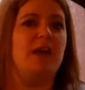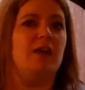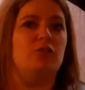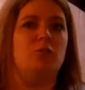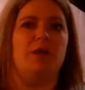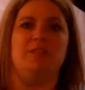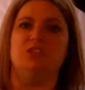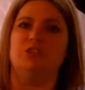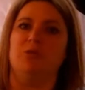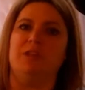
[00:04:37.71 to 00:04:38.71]
had quite the
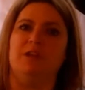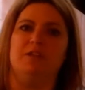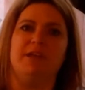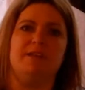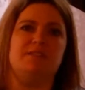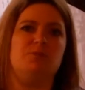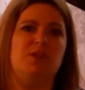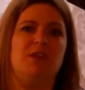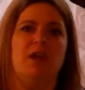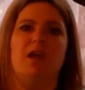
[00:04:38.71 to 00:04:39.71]
showing there last
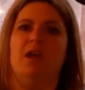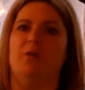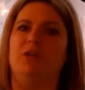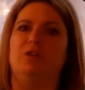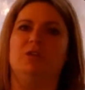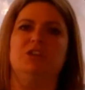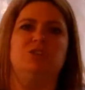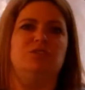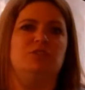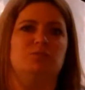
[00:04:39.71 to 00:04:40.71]
week. I would encourage
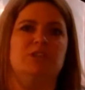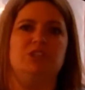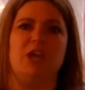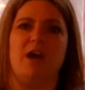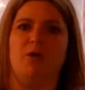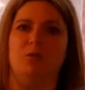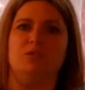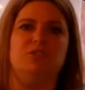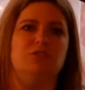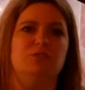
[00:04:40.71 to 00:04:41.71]
you to reach
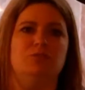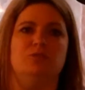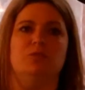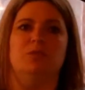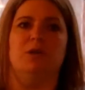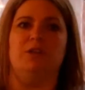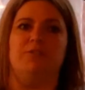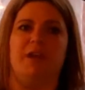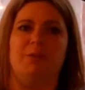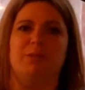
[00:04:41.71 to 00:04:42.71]
out to
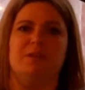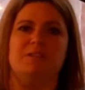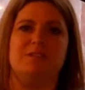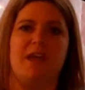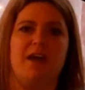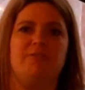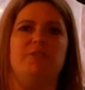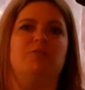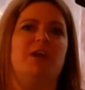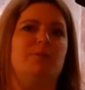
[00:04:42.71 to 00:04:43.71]
your VitaPlus staff,
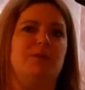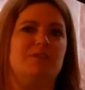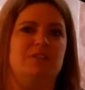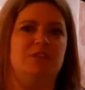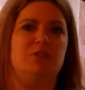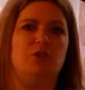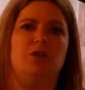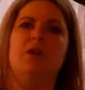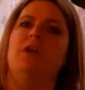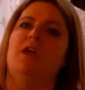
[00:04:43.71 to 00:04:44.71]
your VitaPlus
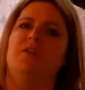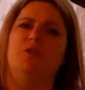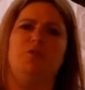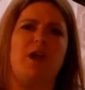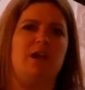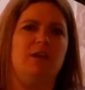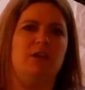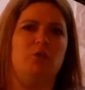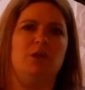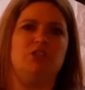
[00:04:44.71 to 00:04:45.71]
dealer. If you've got
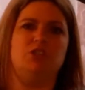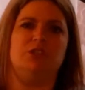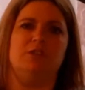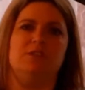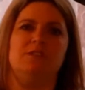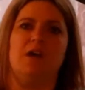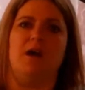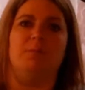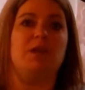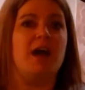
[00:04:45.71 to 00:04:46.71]
any questions,
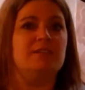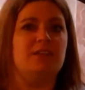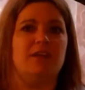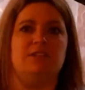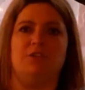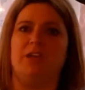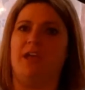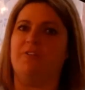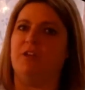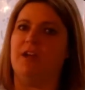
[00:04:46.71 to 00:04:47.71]
contact Eric
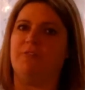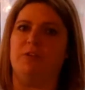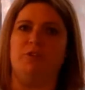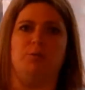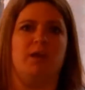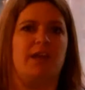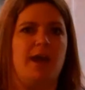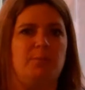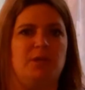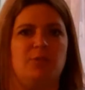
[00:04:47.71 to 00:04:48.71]
Haffenheffer if you want a
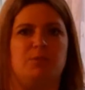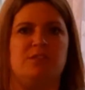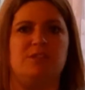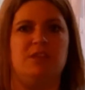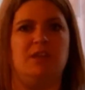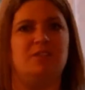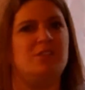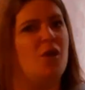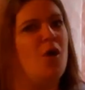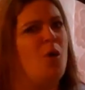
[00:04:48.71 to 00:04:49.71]
copy of the proceedings,
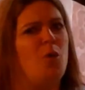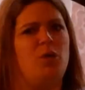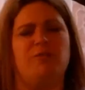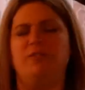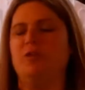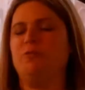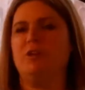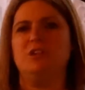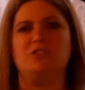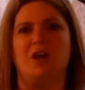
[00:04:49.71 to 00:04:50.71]
or feel
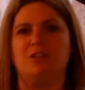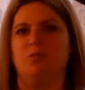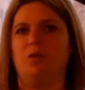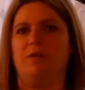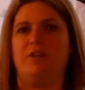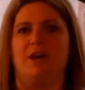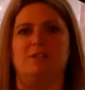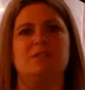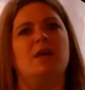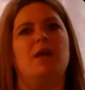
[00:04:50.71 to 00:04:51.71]
free to talk to one of
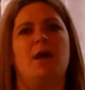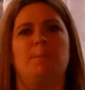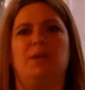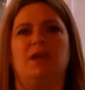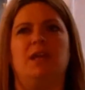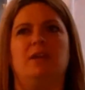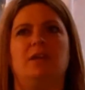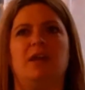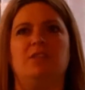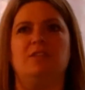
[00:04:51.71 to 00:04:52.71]
us. But
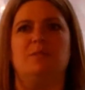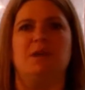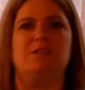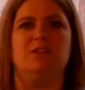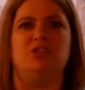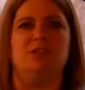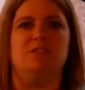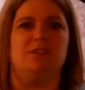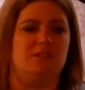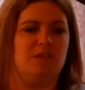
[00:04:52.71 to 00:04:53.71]
again, I think the message
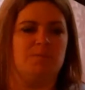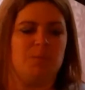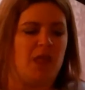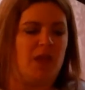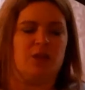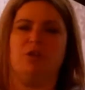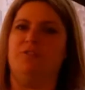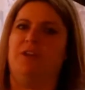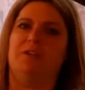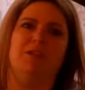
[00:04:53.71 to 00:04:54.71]
is
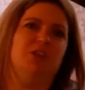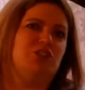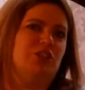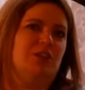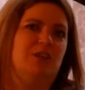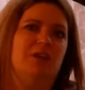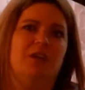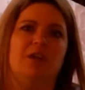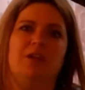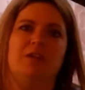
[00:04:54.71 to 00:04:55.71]
good ventilation,
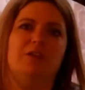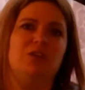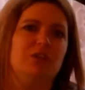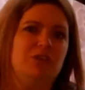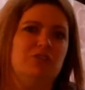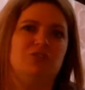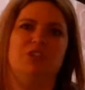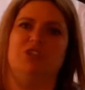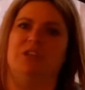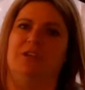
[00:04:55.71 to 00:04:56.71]
good
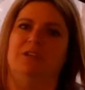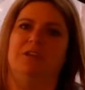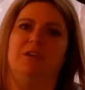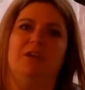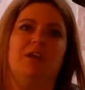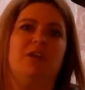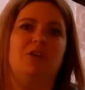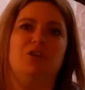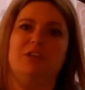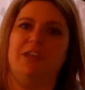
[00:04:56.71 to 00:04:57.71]
nutrition,
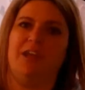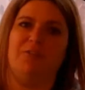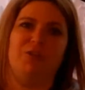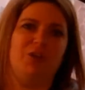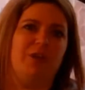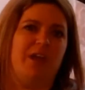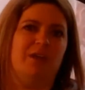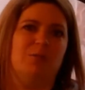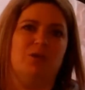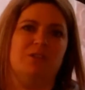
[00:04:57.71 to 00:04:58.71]
good care for your
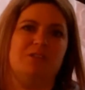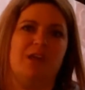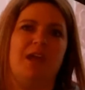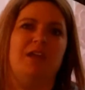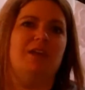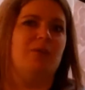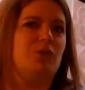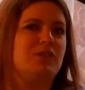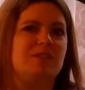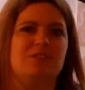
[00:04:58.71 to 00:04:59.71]
animals, and yet
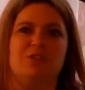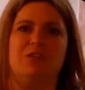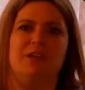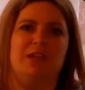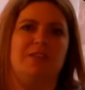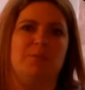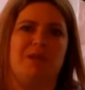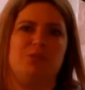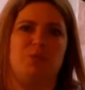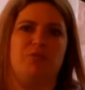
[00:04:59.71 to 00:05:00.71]
we're still going to get the
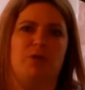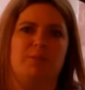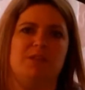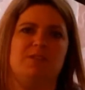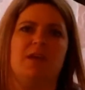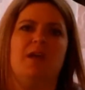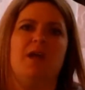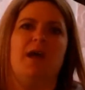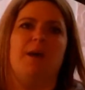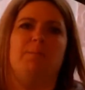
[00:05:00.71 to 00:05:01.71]
best performance.
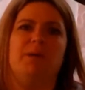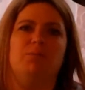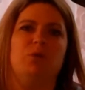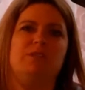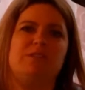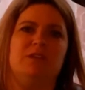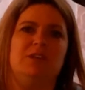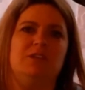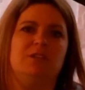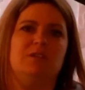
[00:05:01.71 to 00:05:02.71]
But
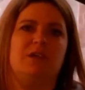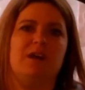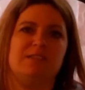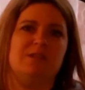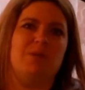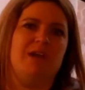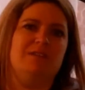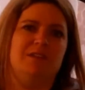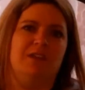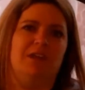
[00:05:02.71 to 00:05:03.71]
mostly
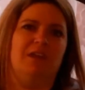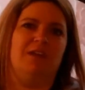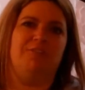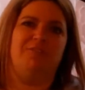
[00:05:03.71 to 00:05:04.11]
customizing it and